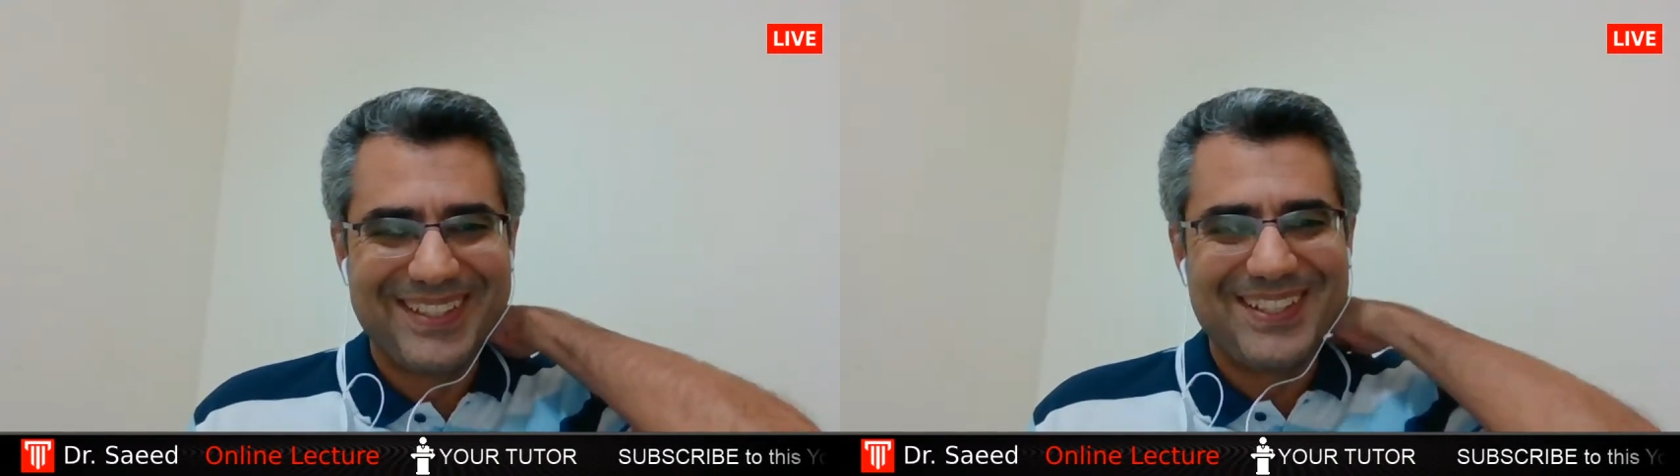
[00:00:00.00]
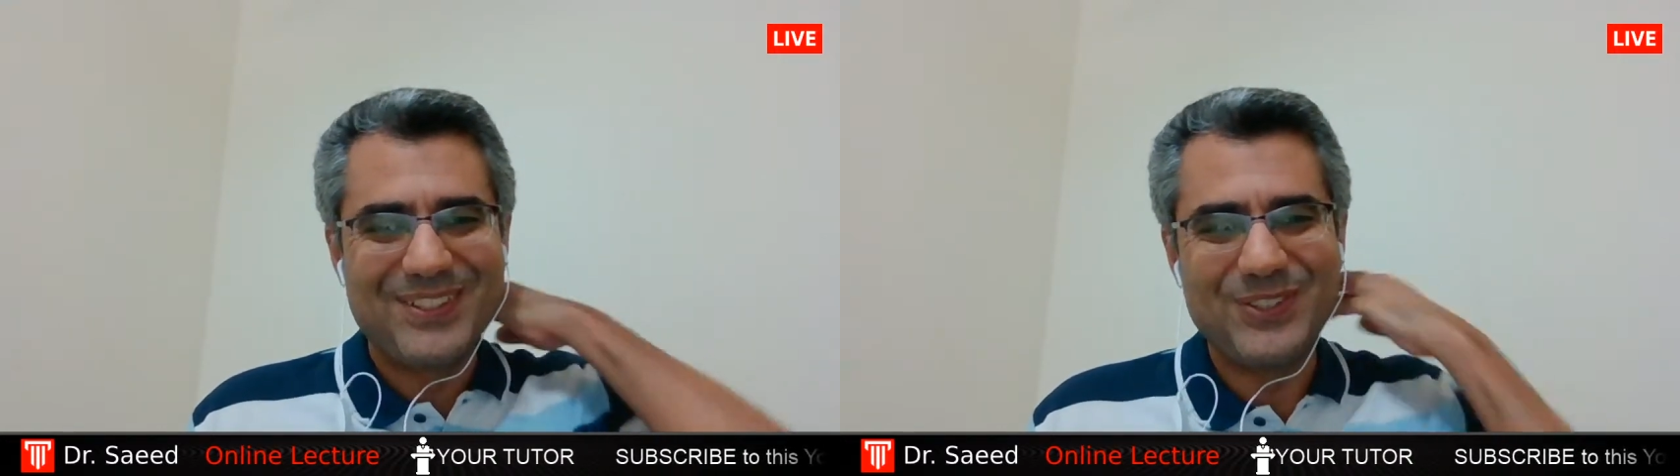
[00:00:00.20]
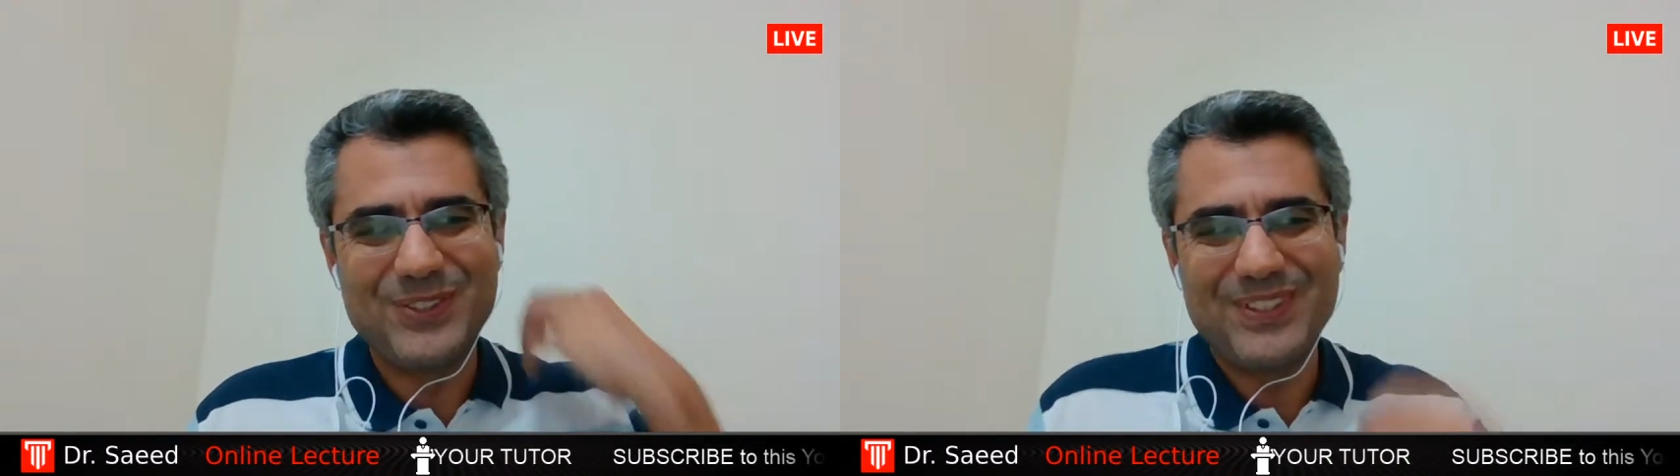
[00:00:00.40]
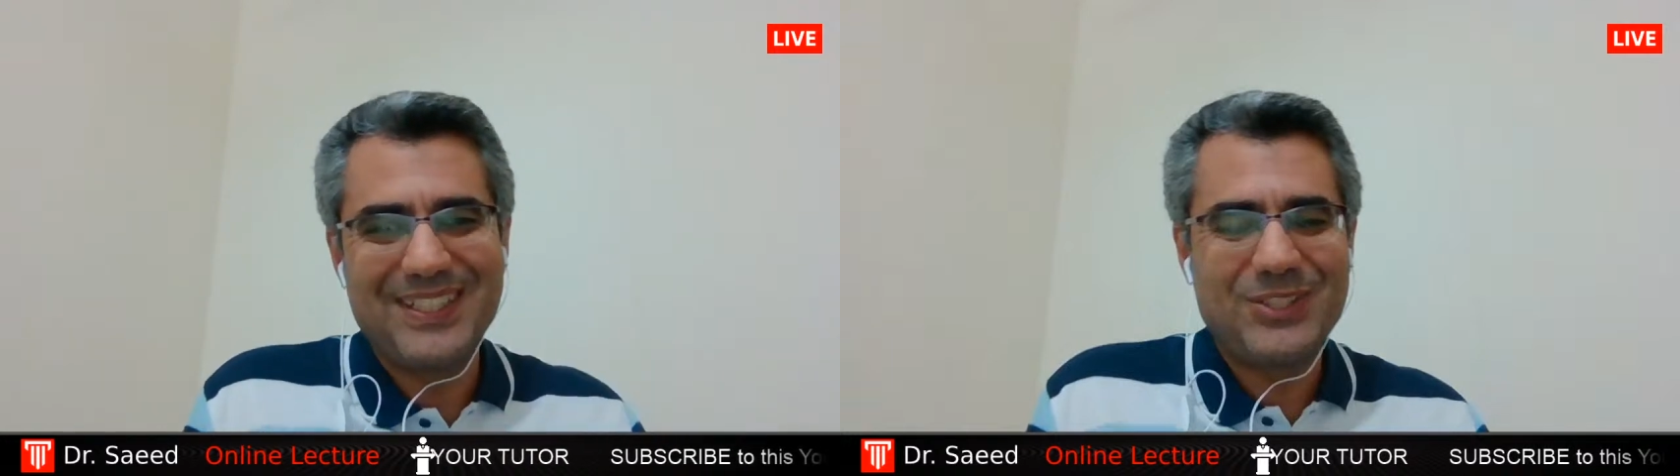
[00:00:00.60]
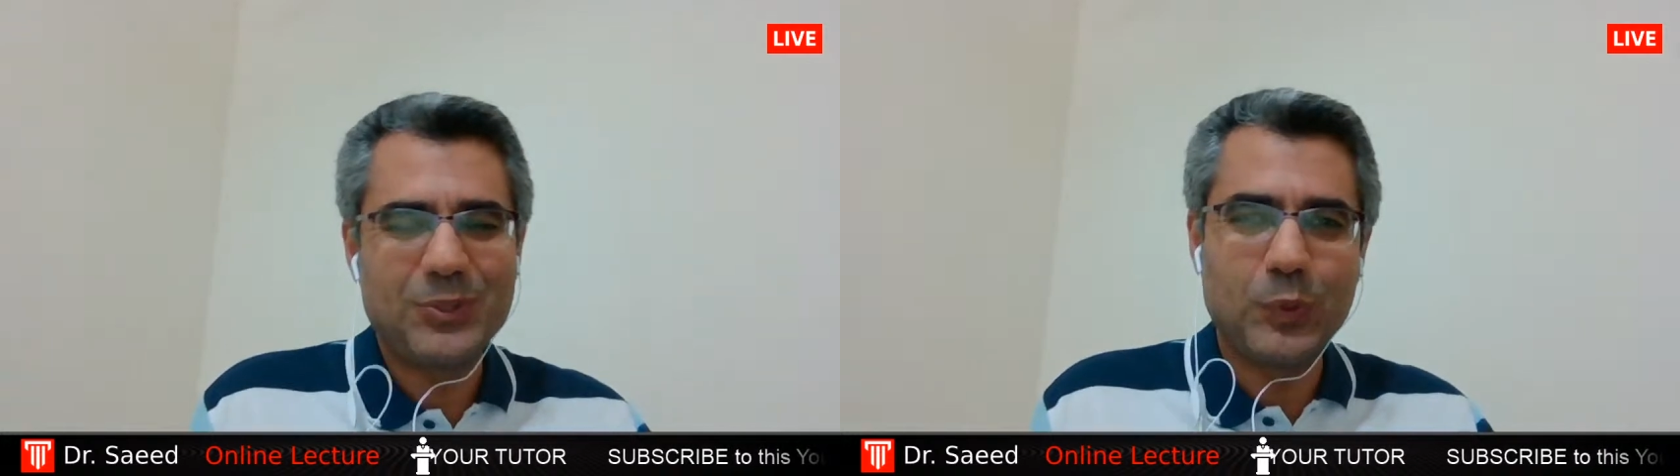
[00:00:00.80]
You need
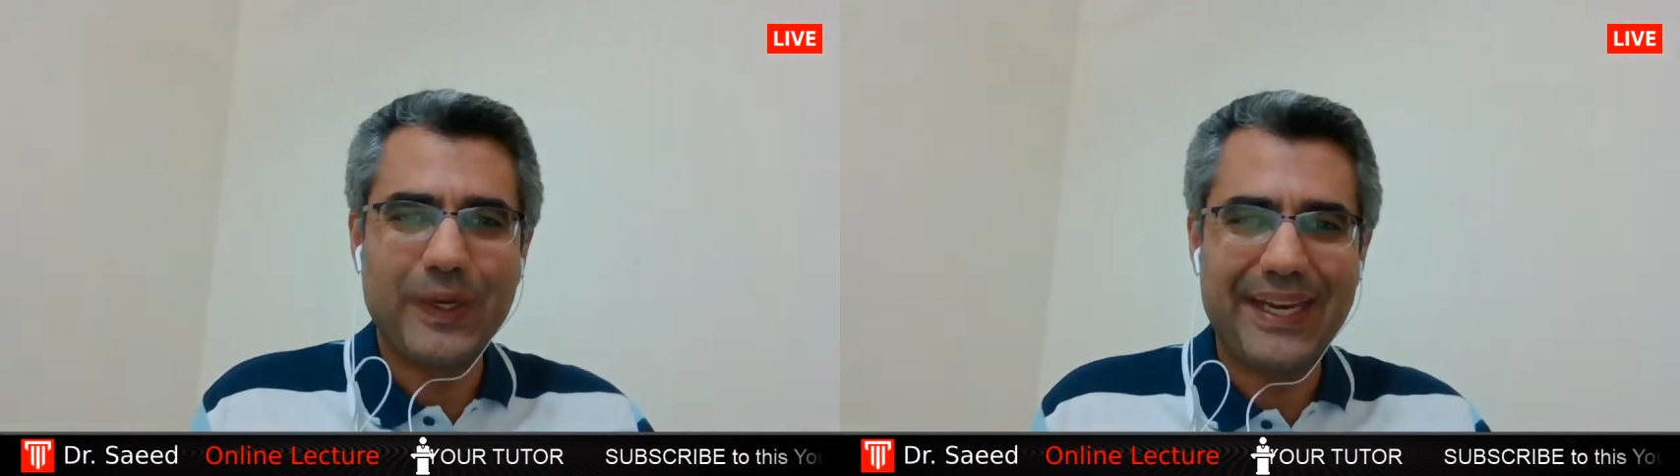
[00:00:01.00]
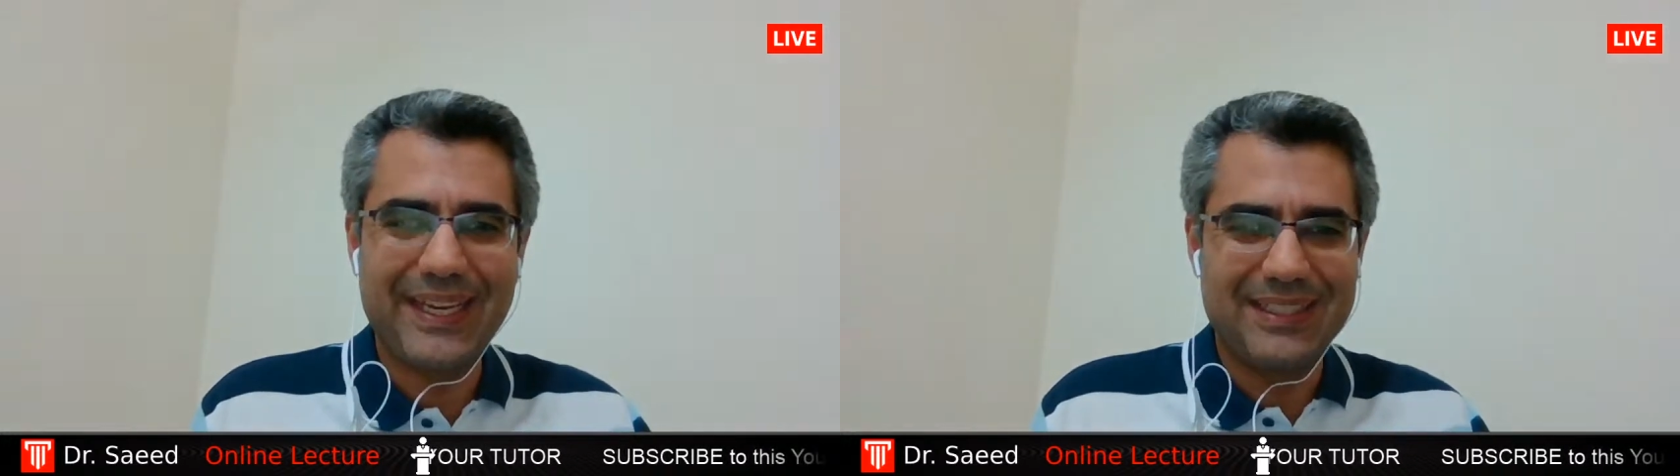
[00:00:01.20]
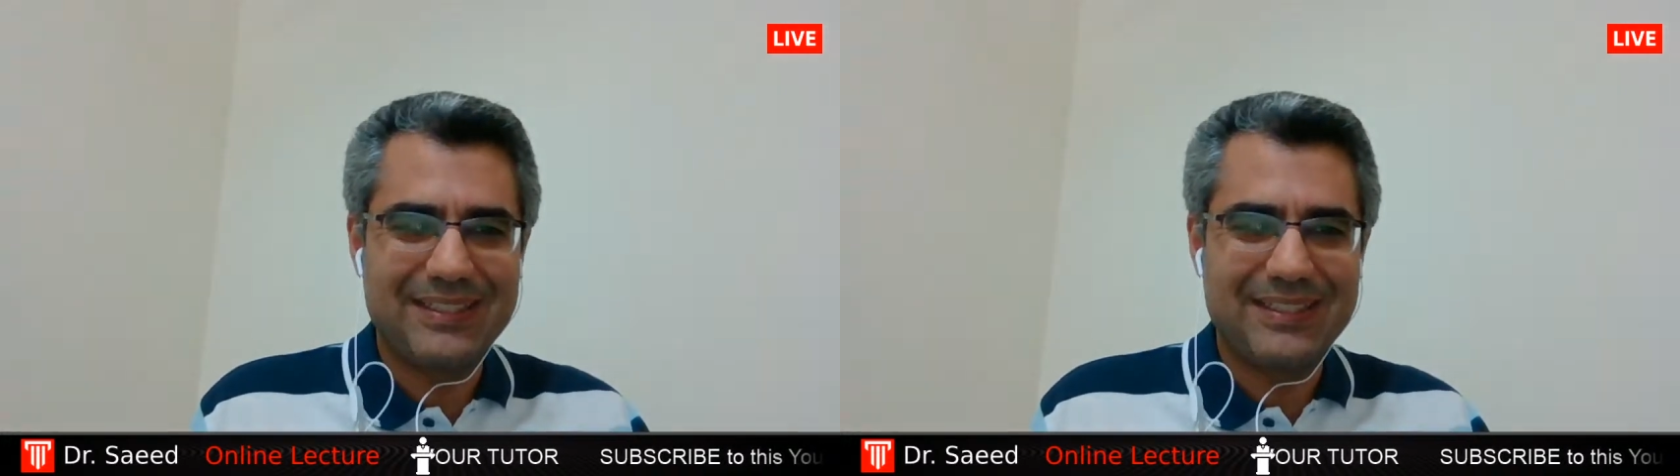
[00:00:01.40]
to wait.